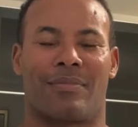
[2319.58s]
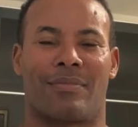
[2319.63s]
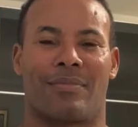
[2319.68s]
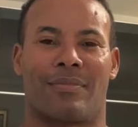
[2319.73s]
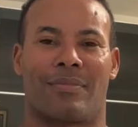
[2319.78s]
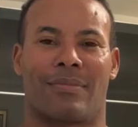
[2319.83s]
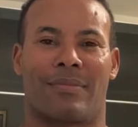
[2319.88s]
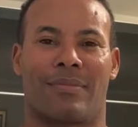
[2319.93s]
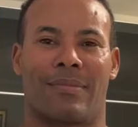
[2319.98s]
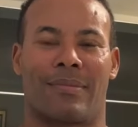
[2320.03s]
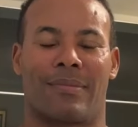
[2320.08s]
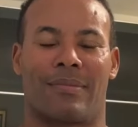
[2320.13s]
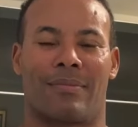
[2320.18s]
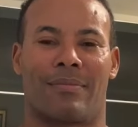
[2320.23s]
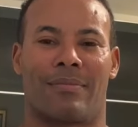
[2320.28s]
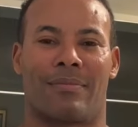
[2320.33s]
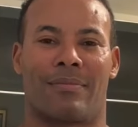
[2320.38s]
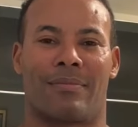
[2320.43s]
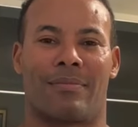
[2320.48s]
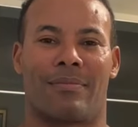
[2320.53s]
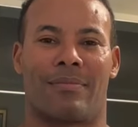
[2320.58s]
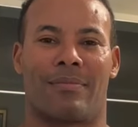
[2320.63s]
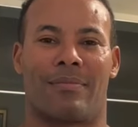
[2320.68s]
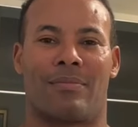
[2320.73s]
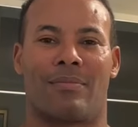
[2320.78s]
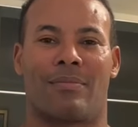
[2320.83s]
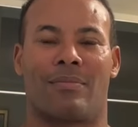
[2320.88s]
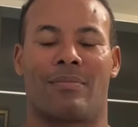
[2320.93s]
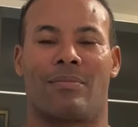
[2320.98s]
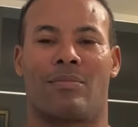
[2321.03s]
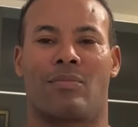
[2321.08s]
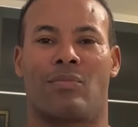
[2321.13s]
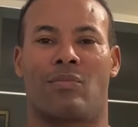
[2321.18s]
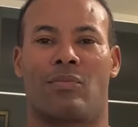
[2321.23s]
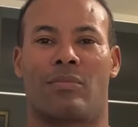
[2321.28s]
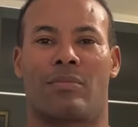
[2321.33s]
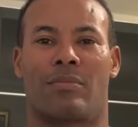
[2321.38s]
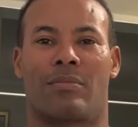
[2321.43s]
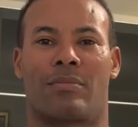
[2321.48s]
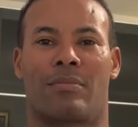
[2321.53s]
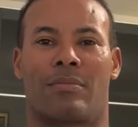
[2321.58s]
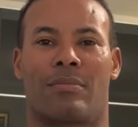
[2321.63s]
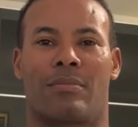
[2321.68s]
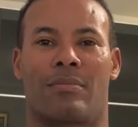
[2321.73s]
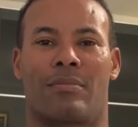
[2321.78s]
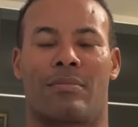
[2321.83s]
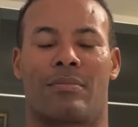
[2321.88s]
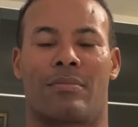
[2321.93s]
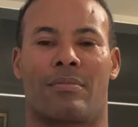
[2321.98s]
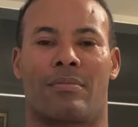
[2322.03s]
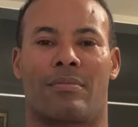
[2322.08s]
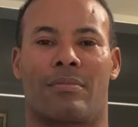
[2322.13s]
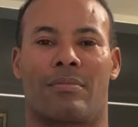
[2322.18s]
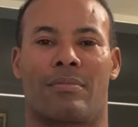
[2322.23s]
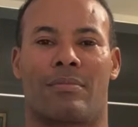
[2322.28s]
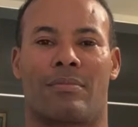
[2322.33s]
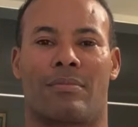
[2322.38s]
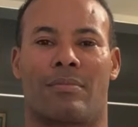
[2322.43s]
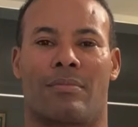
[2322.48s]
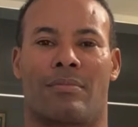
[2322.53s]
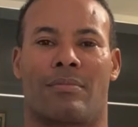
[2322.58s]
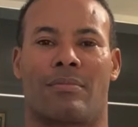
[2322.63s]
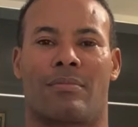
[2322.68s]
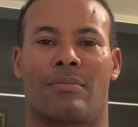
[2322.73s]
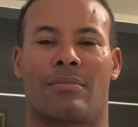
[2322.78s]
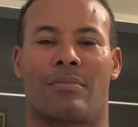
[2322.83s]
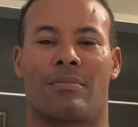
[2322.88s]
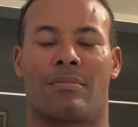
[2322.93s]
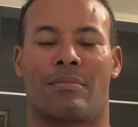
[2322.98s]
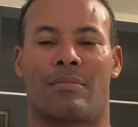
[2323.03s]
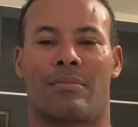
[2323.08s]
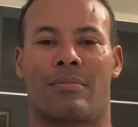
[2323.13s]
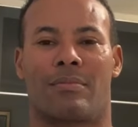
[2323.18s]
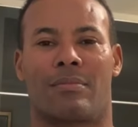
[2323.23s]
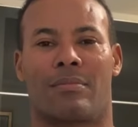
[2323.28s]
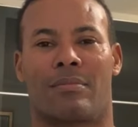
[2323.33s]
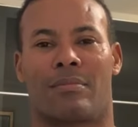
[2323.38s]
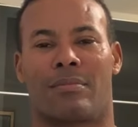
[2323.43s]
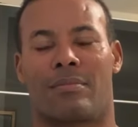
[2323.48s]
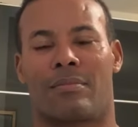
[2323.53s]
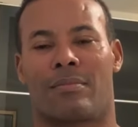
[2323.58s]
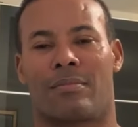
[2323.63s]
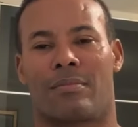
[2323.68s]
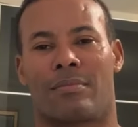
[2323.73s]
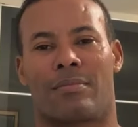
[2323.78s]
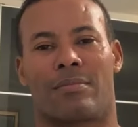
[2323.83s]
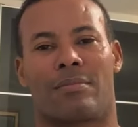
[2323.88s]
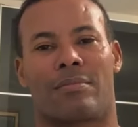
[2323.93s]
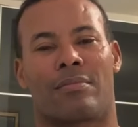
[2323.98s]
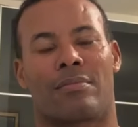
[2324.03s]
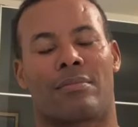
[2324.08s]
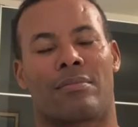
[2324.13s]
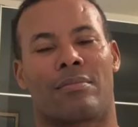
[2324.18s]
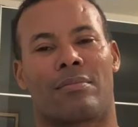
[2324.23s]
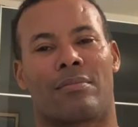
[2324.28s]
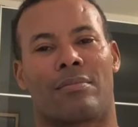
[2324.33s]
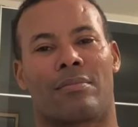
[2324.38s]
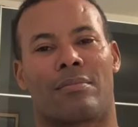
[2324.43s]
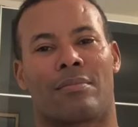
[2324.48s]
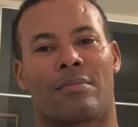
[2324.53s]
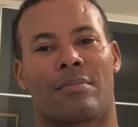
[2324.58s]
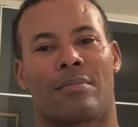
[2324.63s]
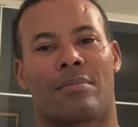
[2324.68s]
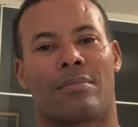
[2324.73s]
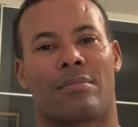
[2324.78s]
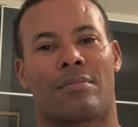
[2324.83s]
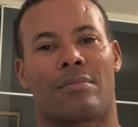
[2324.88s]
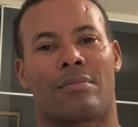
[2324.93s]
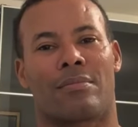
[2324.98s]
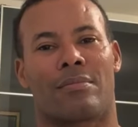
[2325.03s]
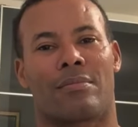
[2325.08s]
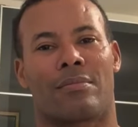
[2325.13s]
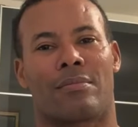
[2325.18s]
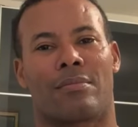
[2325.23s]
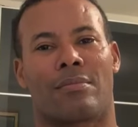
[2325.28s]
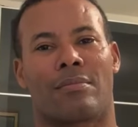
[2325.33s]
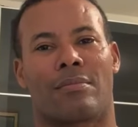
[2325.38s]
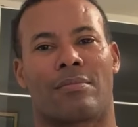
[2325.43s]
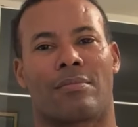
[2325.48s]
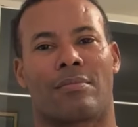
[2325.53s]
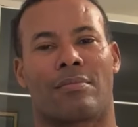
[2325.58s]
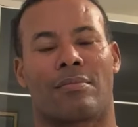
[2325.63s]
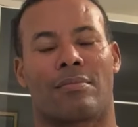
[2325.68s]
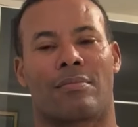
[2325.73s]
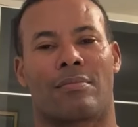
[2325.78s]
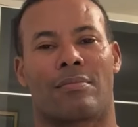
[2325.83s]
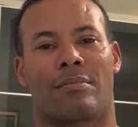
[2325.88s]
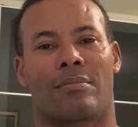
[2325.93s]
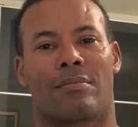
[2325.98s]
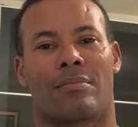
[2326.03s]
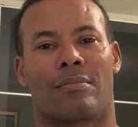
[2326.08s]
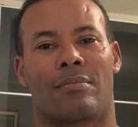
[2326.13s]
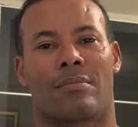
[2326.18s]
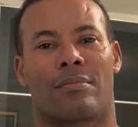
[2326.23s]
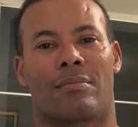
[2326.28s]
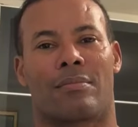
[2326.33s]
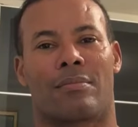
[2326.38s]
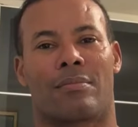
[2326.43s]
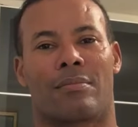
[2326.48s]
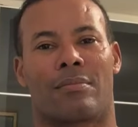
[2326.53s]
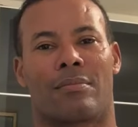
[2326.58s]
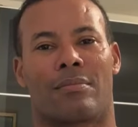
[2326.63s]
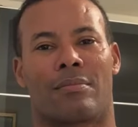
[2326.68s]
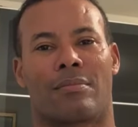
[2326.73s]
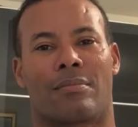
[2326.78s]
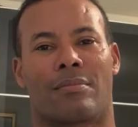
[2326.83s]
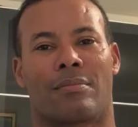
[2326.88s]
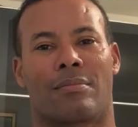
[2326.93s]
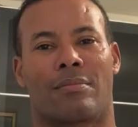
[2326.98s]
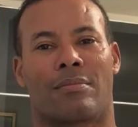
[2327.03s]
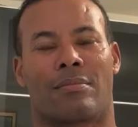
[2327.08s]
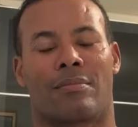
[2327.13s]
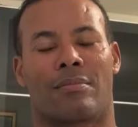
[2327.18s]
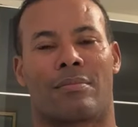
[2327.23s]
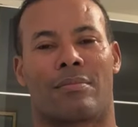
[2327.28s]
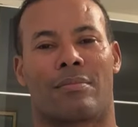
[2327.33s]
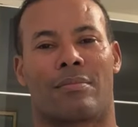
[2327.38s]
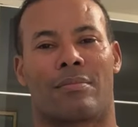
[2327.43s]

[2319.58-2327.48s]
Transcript: This person isn't speaking.